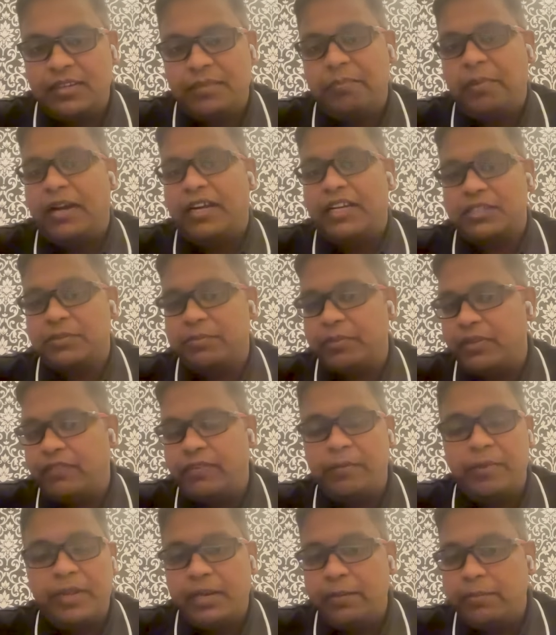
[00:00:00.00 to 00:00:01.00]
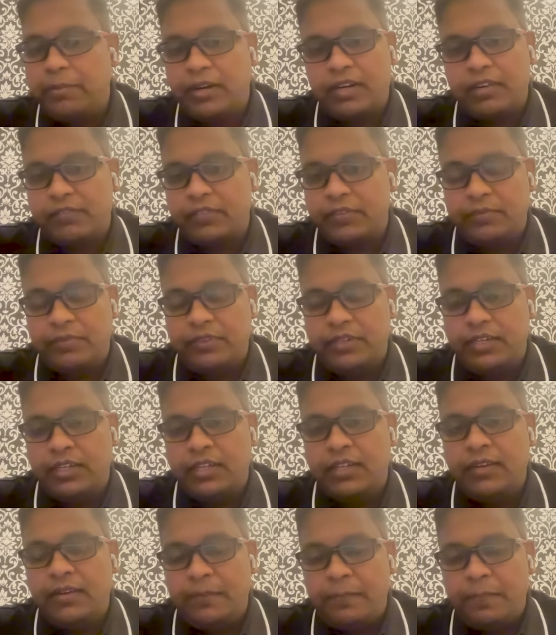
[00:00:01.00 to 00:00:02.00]
participate from any part of the world.
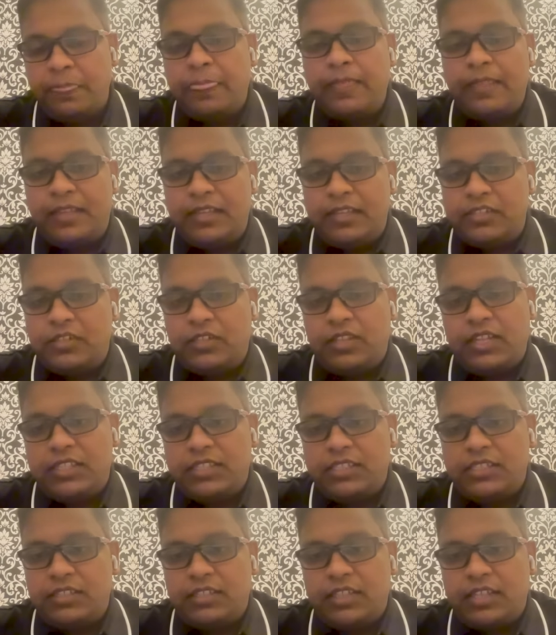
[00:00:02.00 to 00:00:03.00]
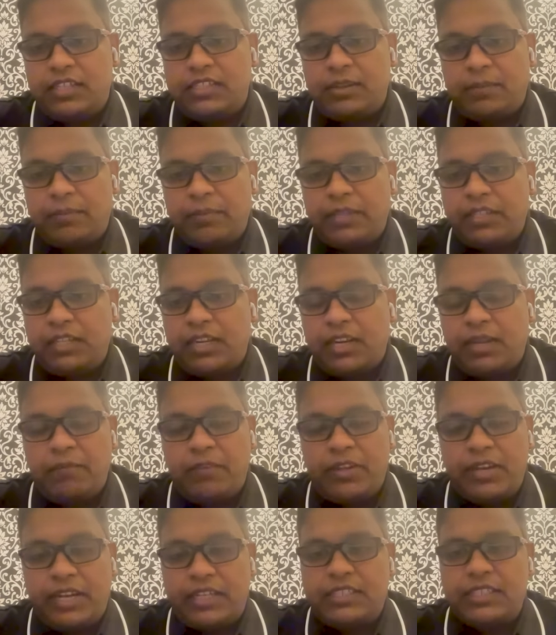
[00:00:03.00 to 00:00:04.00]
So that's something that
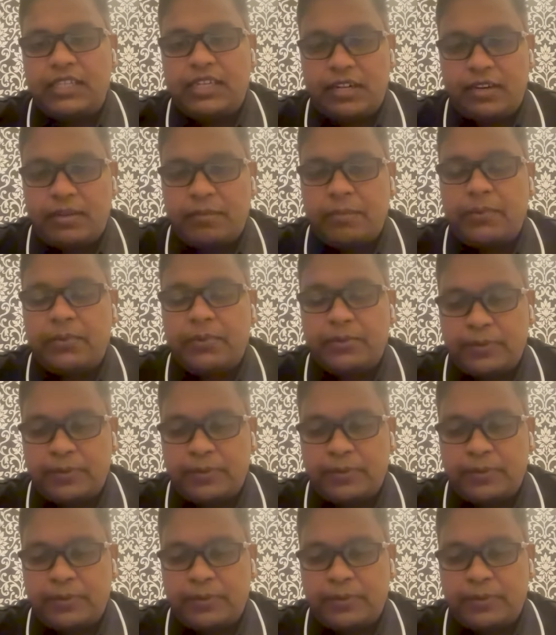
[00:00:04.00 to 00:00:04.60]
I'm very excited about.